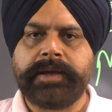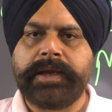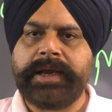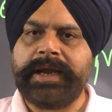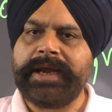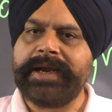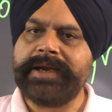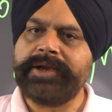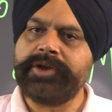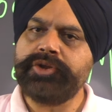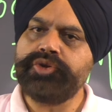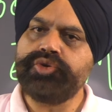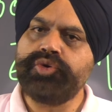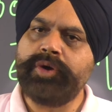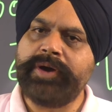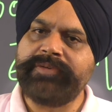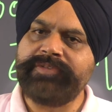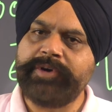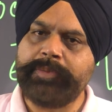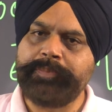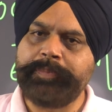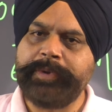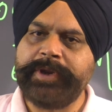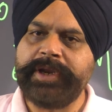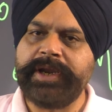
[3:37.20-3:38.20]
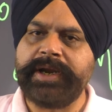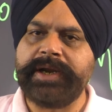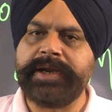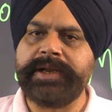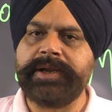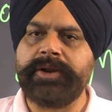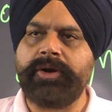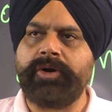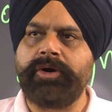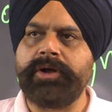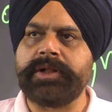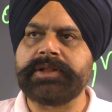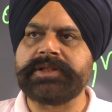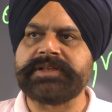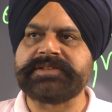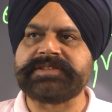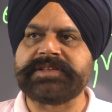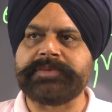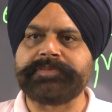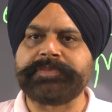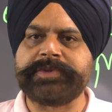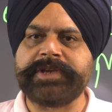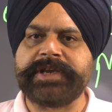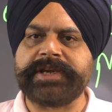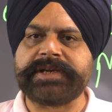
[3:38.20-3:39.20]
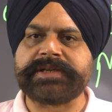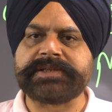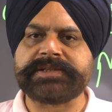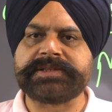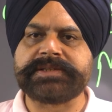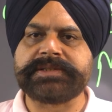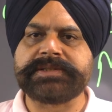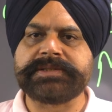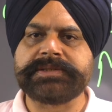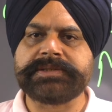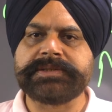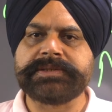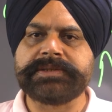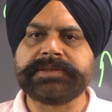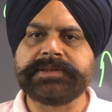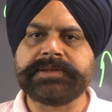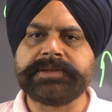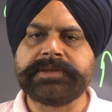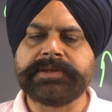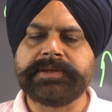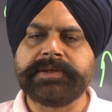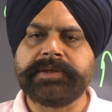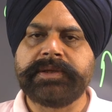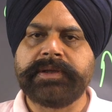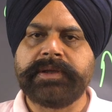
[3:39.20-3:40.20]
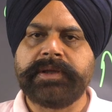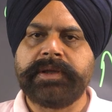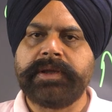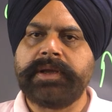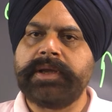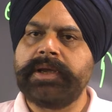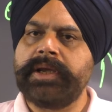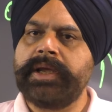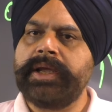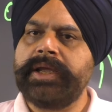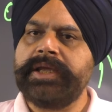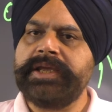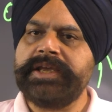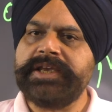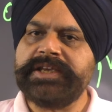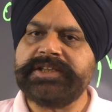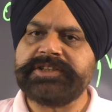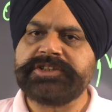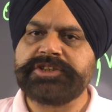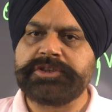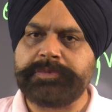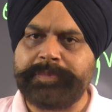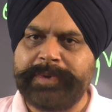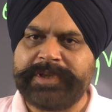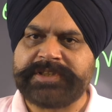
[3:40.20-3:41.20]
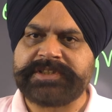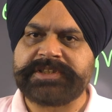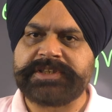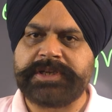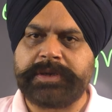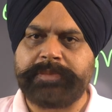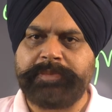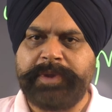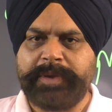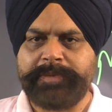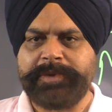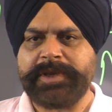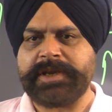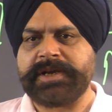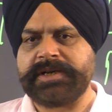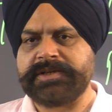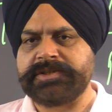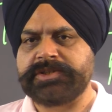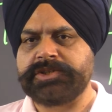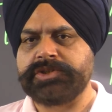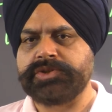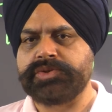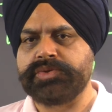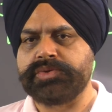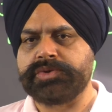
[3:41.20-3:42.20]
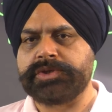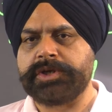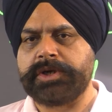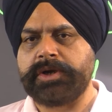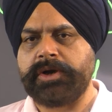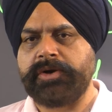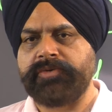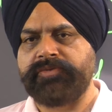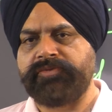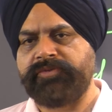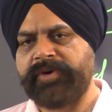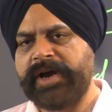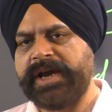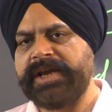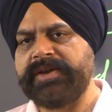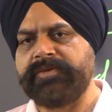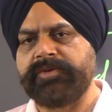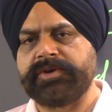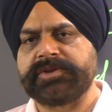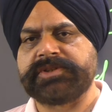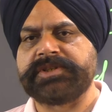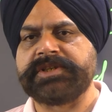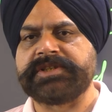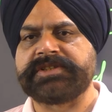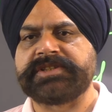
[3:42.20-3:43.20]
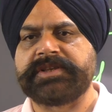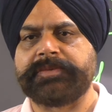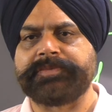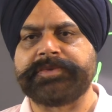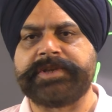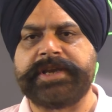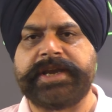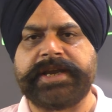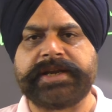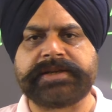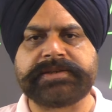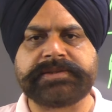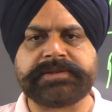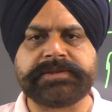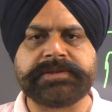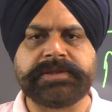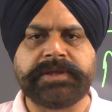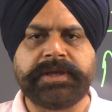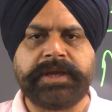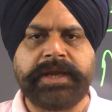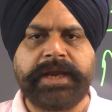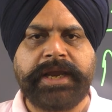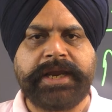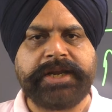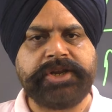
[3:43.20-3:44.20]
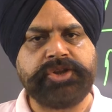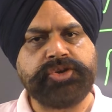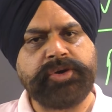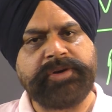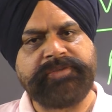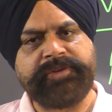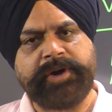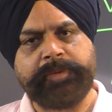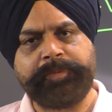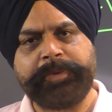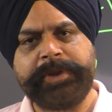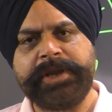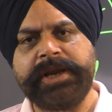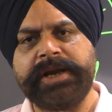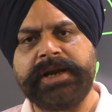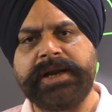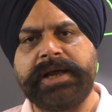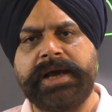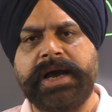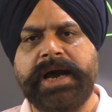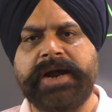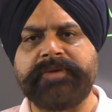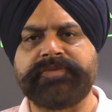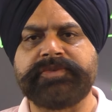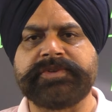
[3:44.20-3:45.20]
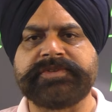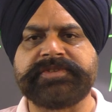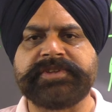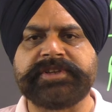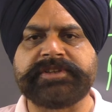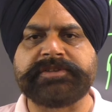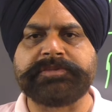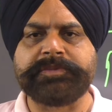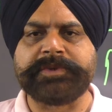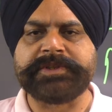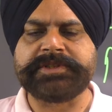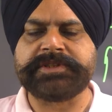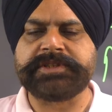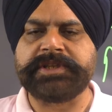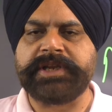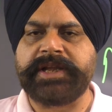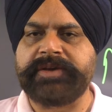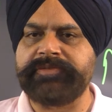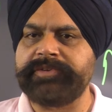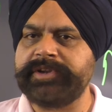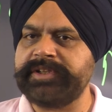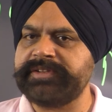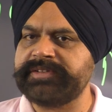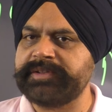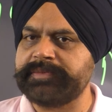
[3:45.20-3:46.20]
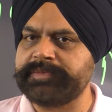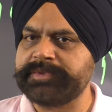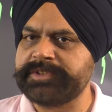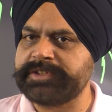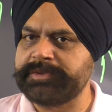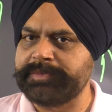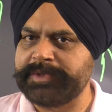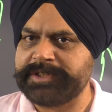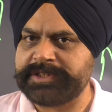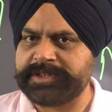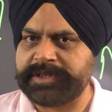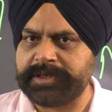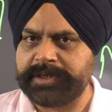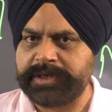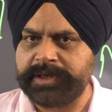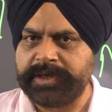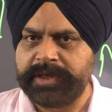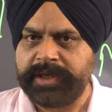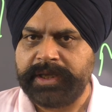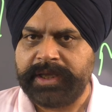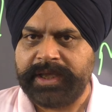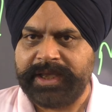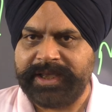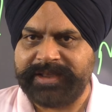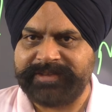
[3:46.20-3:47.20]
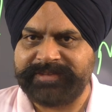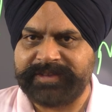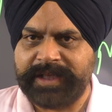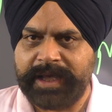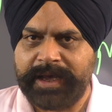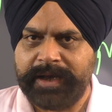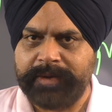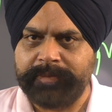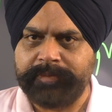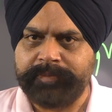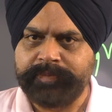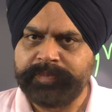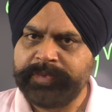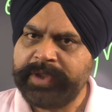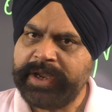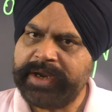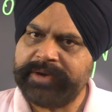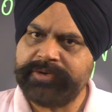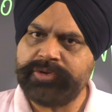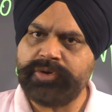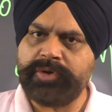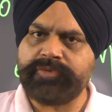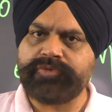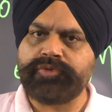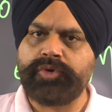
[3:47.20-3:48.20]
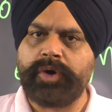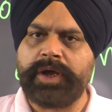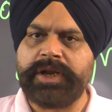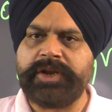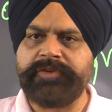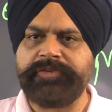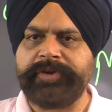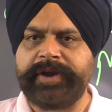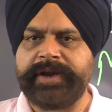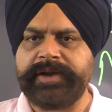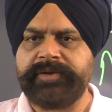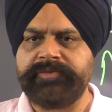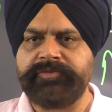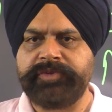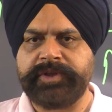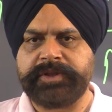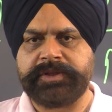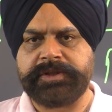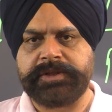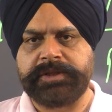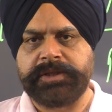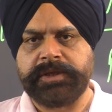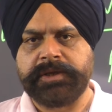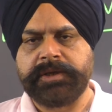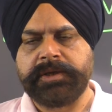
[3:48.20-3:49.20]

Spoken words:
and you have appeared in all the subjects, each semester may be constituted of 5 or 6 subjects, and you have appeared after 6 months in every semester exam, and you have qualified with